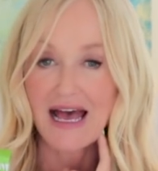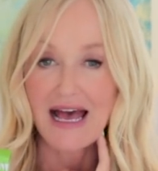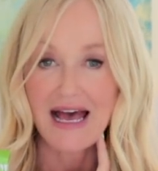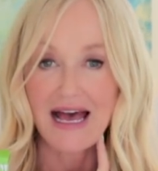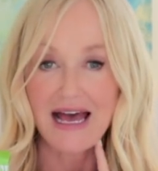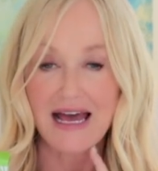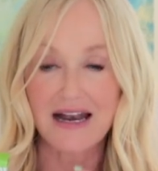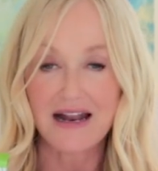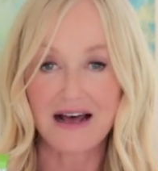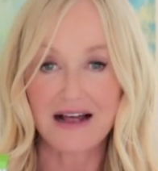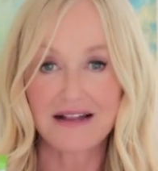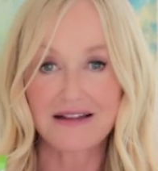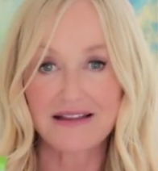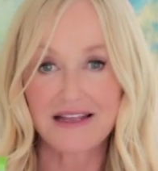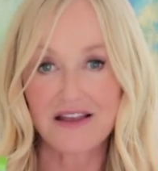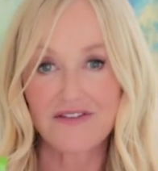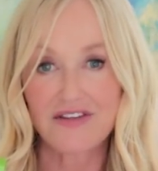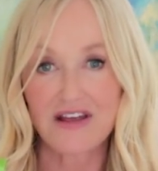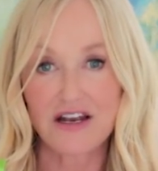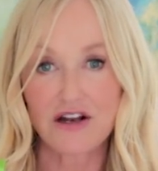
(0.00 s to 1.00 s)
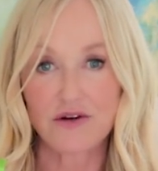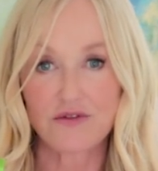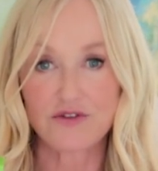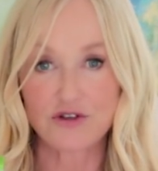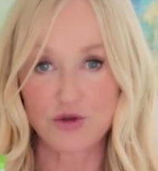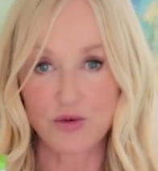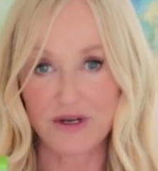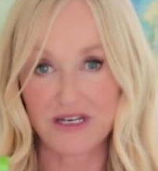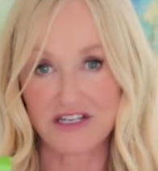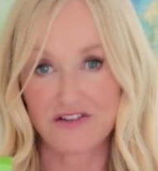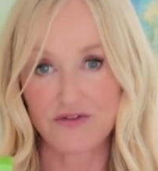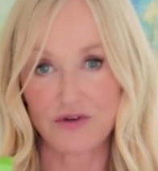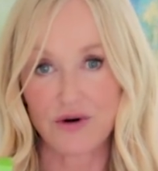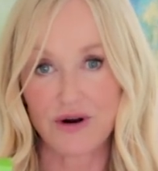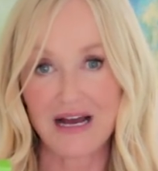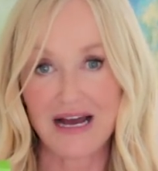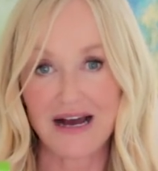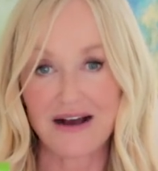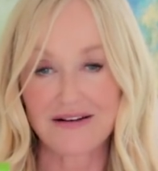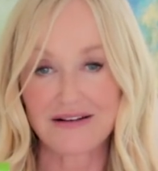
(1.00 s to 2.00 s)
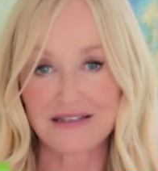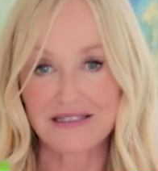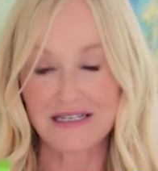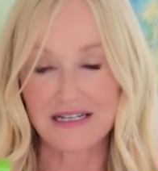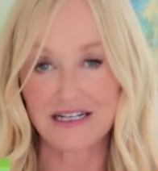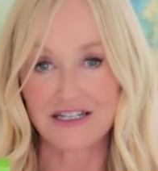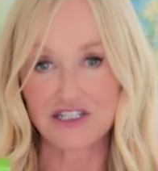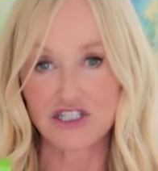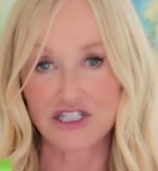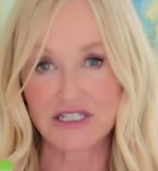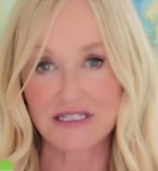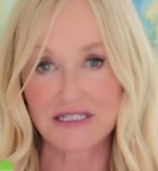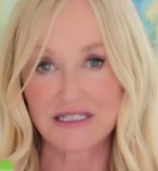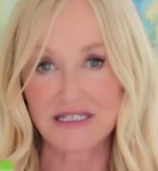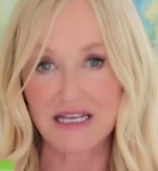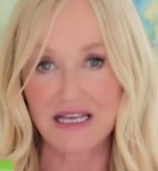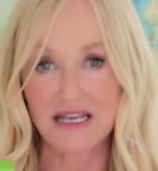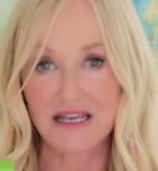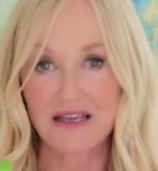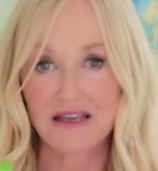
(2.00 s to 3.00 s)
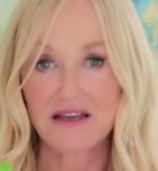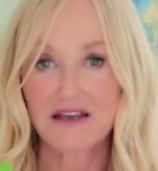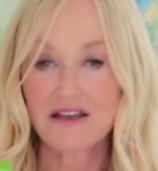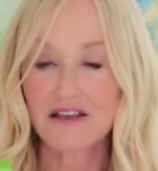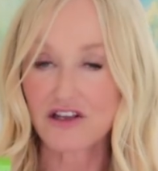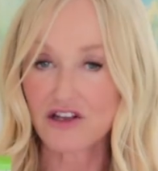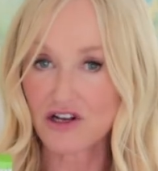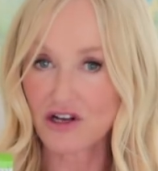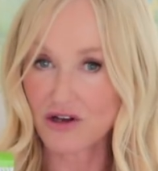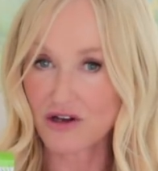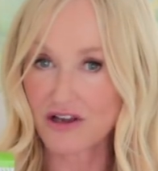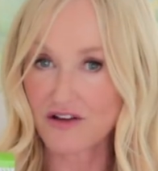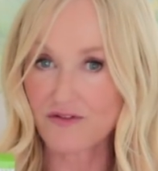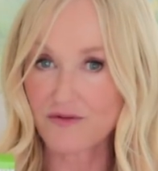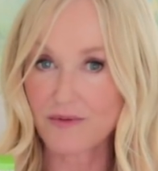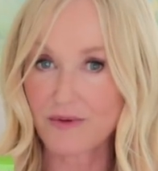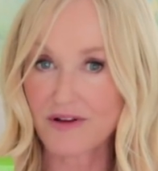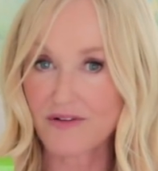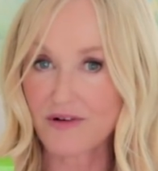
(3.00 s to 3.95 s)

and I'll leave that on for 24 hours and I'll just see you know if,